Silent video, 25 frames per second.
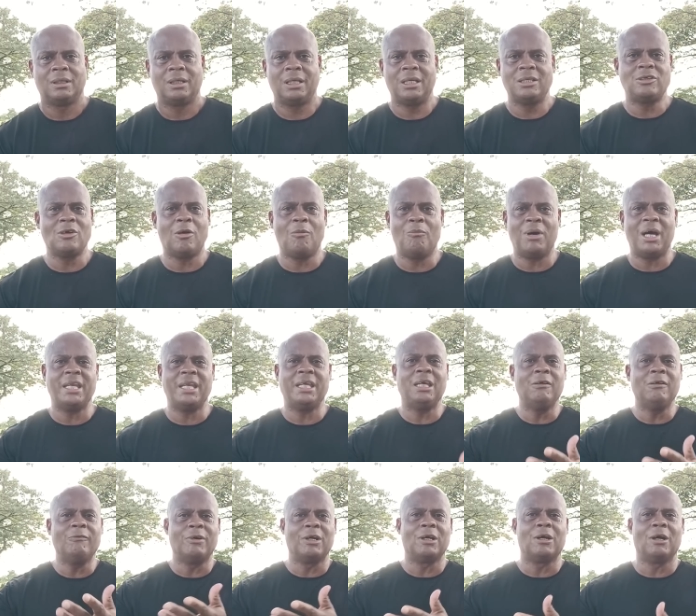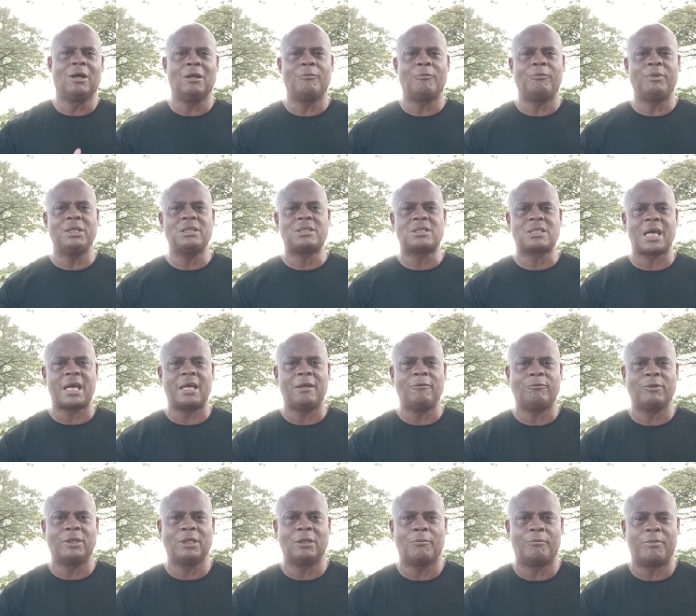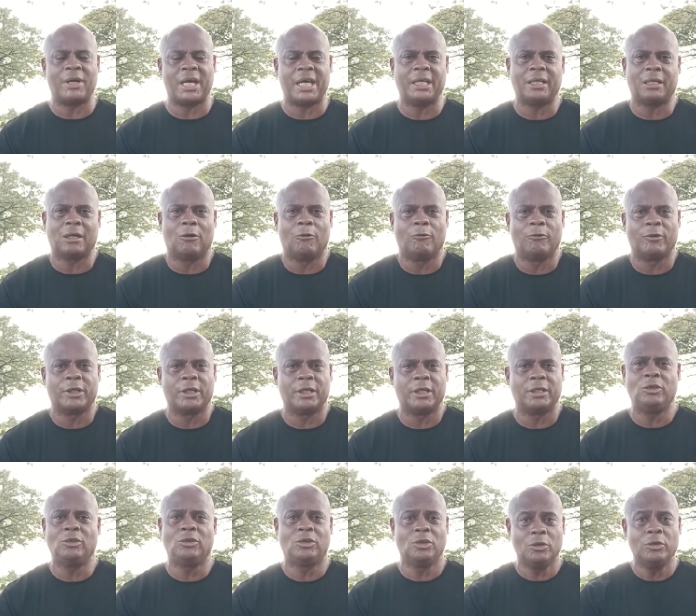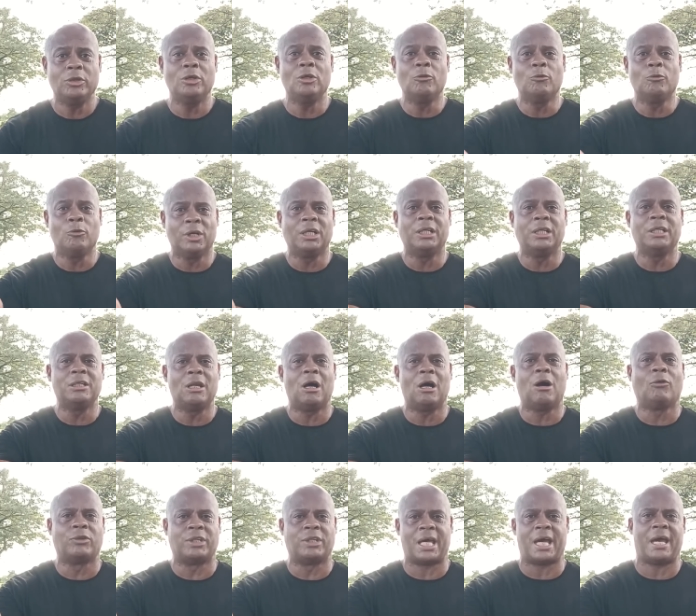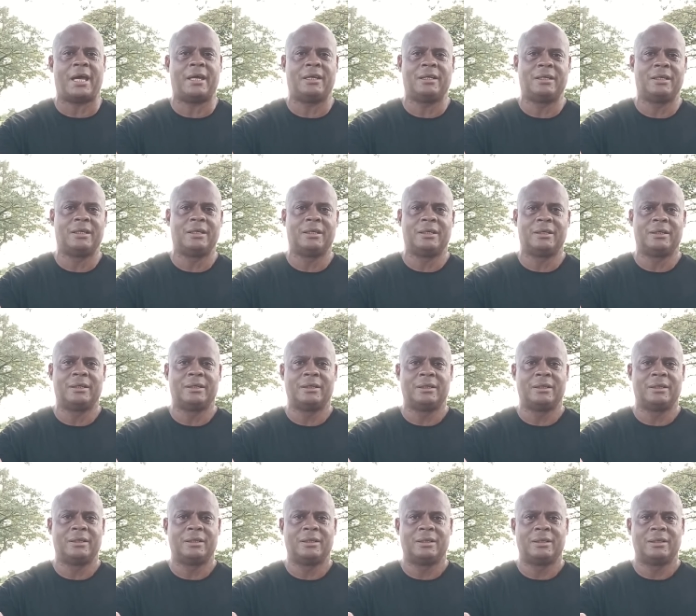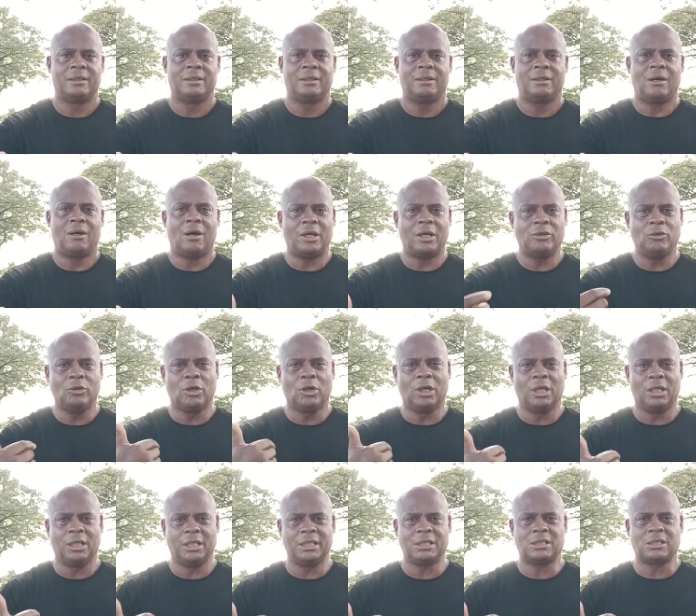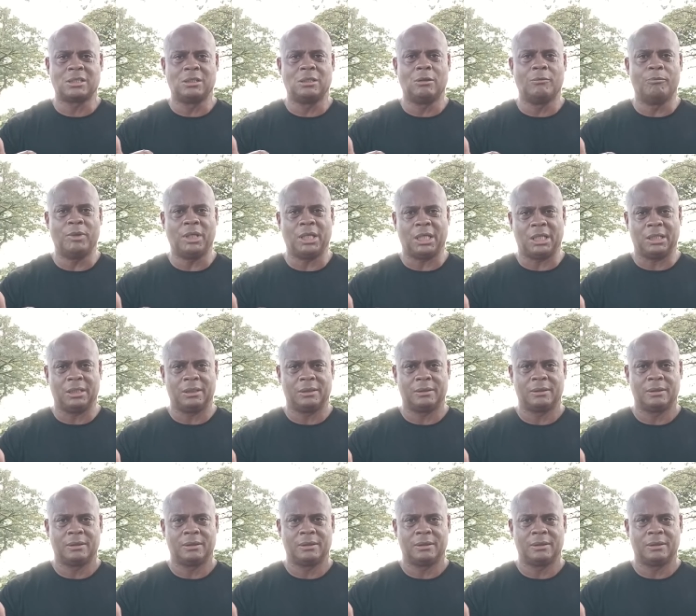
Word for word: Is your money even going to be safe in the bank over here? Do you really know that? Are you going to listen to me?